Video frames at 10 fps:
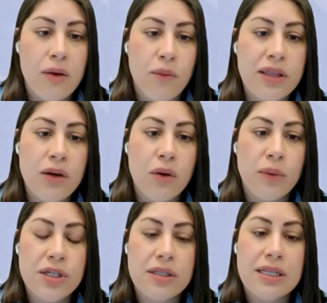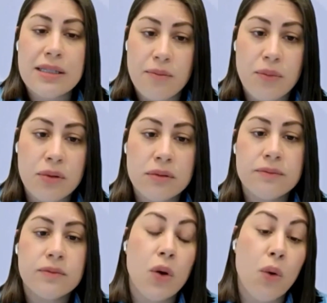whether your wishes are simple
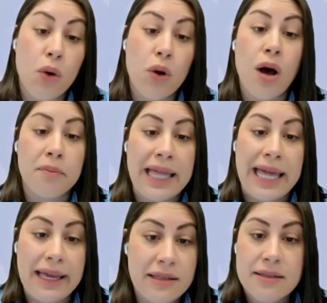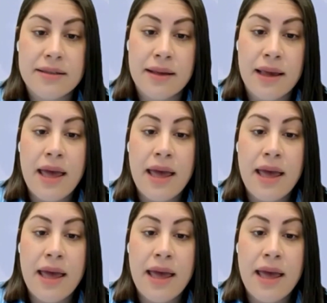or complex.